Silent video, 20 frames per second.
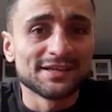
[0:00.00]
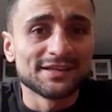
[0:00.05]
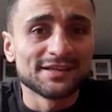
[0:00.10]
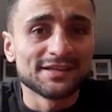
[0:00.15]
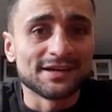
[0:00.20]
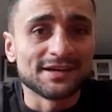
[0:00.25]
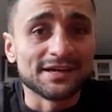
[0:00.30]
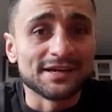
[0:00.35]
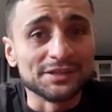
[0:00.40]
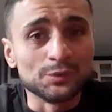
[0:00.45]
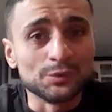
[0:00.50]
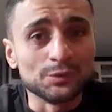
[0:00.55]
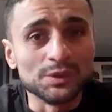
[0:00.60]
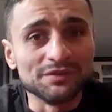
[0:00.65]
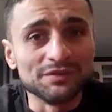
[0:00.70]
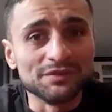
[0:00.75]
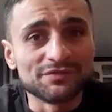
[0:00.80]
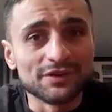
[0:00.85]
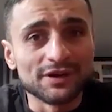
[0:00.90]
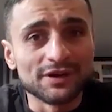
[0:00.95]
I need to
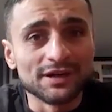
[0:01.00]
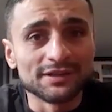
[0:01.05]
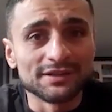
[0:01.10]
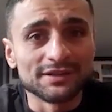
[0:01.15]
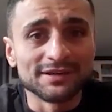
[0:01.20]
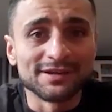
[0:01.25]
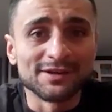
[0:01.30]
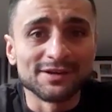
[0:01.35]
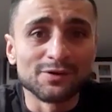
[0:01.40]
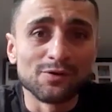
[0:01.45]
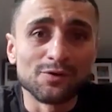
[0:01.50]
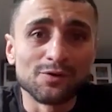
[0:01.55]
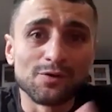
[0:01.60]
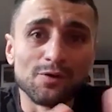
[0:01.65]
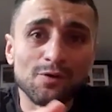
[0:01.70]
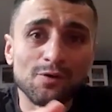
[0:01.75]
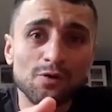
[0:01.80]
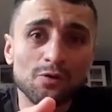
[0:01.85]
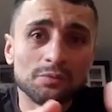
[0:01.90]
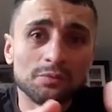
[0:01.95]
win fight and go
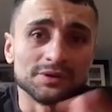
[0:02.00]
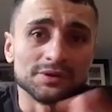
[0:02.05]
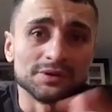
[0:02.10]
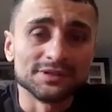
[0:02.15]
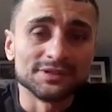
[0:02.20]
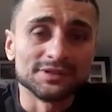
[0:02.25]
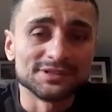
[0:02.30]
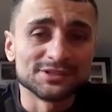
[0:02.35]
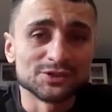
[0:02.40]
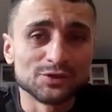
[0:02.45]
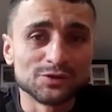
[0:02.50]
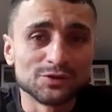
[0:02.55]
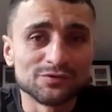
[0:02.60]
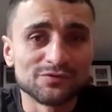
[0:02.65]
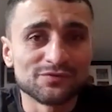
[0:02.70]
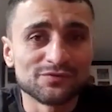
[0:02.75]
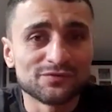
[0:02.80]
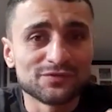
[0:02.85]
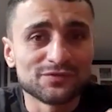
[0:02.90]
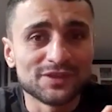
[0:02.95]
home, enjoy
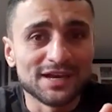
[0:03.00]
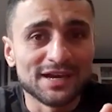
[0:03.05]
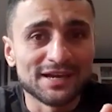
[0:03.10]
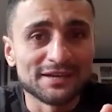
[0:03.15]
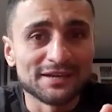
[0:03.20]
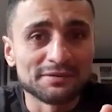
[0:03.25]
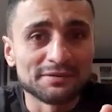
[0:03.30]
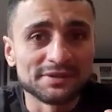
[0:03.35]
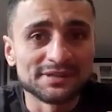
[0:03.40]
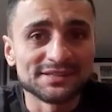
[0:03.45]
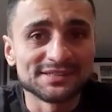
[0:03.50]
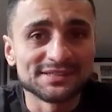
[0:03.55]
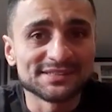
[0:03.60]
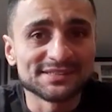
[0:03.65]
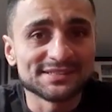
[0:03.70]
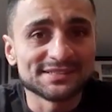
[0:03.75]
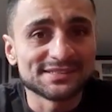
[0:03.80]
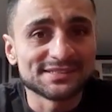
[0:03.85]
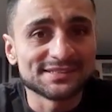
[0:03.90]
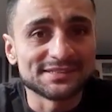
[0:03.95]
time, I
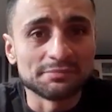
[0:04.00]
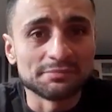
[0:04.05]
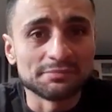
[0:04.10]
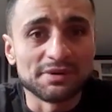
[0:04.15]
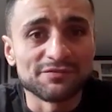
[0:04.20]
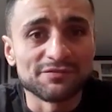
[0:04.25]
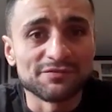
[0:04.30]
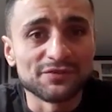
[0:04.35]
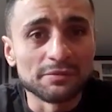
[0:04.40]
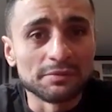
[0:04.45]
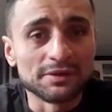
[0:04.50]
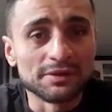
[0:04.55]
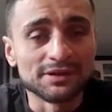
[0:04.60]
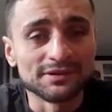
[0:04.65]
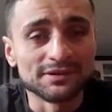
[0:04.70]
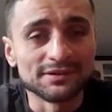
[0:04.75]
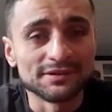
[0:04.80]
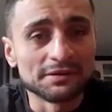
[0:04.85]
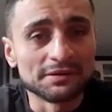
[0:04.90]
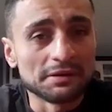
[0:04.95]
see my
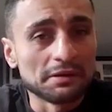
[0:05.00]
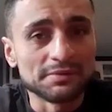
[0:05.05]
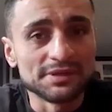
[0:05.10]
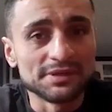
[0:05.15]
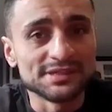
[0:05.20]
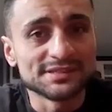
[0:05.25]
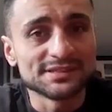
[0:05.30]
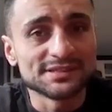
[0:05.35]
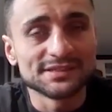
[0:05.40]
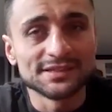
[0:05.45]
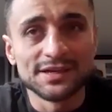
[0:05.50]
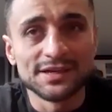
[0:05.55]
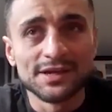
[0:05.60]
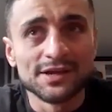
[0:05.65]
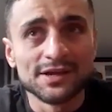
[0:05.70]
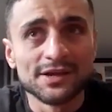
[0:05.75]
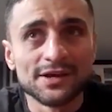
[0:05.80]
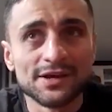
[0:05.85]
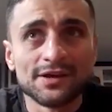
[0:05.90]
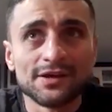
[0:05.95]
family. I miss
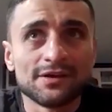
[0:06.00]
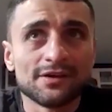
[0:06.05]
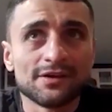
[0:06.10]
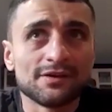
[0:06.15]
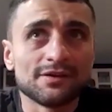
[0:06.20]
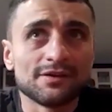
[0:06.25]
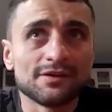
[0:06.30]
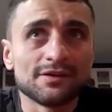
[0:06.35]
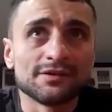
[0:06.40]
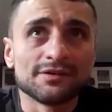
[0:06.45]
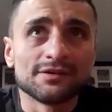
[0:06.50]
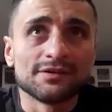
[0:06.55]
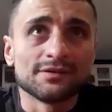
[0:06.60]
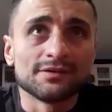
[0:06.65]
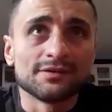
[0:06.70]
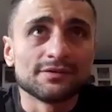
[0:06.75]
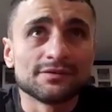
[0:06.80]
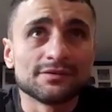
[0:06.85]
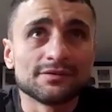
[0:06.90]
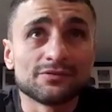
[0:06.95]

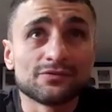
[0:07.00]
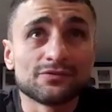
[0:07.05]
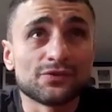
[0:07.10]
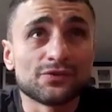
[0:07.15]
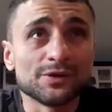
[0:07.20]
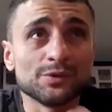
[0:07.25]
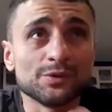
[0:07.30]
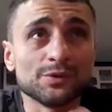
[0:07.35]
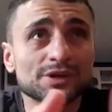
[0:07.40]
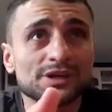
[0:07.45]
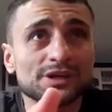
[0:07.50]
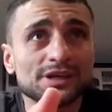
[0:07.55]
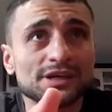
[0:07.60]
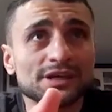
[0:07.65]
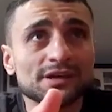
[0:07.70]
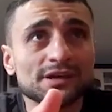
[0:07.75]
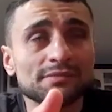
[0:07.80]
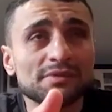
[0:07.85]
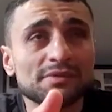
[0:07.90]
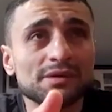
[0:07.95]
3 weeks
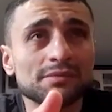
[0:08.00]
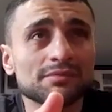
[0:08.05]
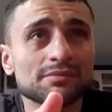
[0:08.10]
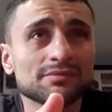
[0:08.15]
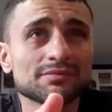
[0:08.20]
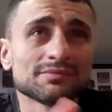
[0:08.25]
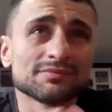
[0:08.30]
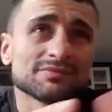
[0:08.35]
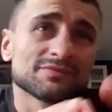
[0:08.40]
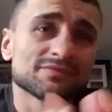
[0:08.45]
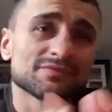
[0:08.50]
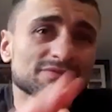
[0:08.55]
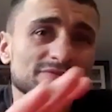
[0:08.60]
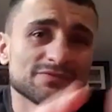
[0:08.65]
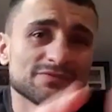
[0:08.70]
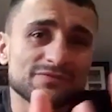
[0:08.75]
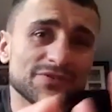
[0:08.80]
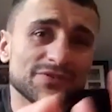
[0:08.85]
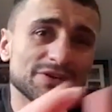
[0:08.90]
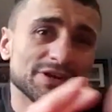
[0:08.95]
here, maybe
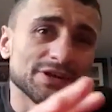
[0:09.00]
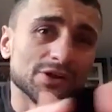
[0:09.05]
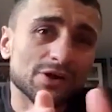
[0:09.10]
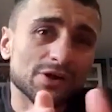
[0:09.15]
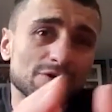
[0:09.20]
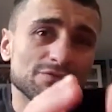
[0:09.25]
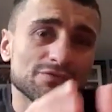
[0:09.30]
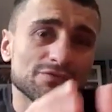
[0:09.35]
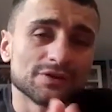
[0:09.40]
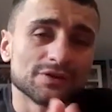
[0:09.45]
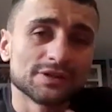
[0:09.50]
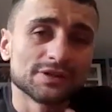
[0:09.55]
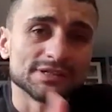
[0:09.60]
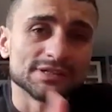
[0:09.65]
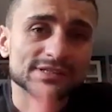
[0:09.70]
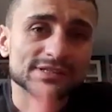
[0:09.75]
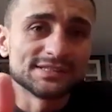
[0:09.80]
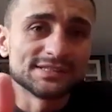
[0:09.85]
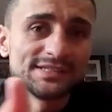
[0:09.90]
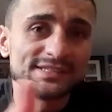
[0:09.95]
3.5.
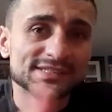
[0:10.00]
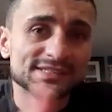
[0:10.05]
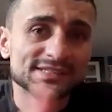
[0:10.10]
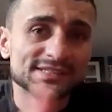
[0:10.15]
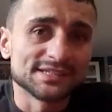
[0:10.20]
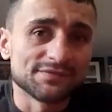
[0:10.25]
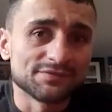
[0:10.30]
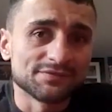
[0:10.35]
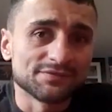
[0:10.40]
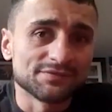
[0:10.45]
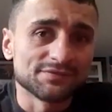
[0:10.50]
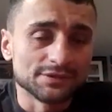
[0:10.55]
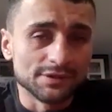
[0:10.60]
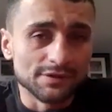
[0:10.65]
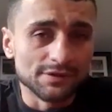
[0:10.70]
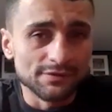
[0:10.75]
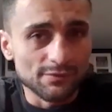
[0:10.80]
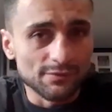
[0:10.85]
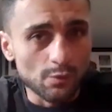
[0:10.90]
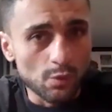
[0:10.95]
Is this after
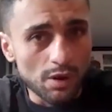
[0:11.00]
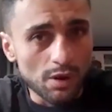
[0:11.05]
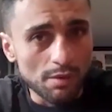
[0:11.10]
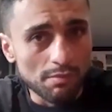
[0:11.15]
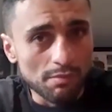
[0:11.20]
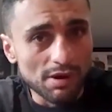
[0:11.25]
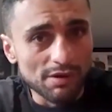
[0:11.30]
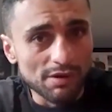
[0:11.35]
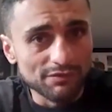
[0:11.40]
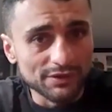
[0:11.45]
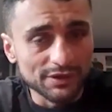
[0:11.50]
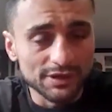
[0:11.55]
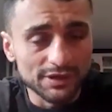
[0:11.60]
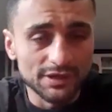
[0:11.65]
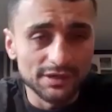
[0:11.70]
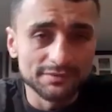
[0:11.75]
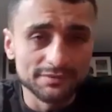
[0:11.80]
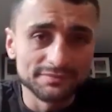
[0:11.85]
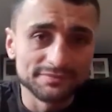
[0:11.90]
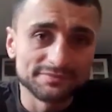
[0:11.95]
the 1 month
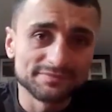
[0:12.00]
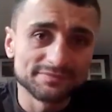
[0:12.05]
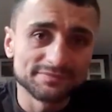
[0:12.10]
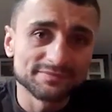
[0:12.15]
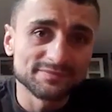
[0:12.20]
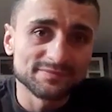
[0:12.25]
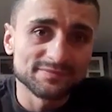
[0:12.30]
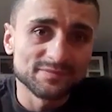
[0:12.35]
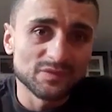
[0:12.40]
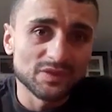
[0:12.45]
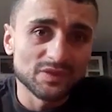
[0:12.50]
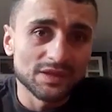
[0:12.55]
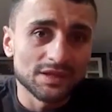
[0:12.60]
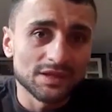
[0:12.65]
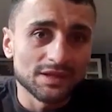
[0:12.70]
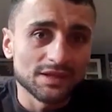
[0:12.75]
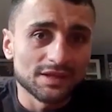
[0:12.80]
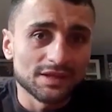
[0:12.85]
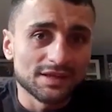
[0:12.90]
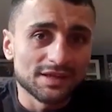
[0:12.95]
here?
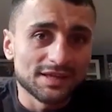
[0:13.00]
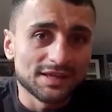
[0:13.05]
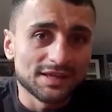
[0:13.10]
Mm-hmm.